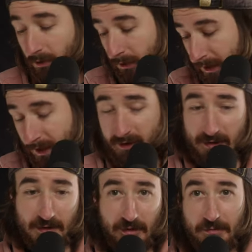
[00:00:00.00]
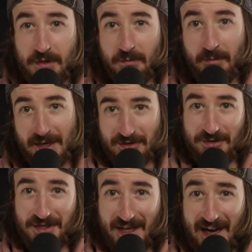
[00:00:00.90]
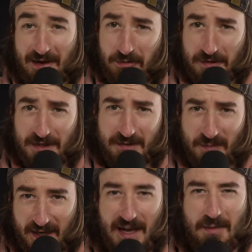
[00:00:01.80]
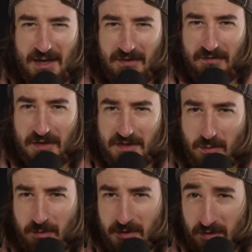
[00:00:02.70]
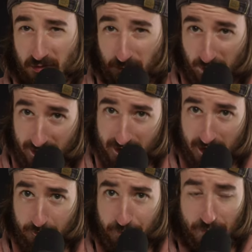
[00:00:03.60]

I'll link it in the description, but make sure you check it out, or this might get a bit confusing when we do the breakdown.